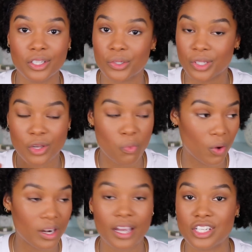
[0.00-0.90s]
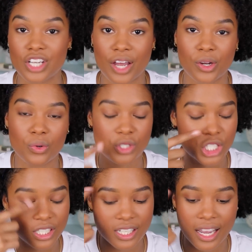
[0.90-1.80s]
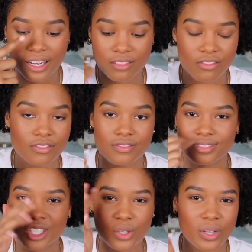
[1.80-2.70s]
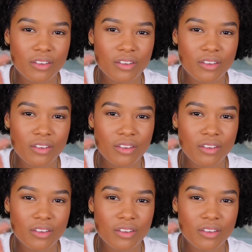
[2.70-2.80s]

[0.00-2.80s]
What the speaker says: literally one eyeshadow, just to kind of, you know,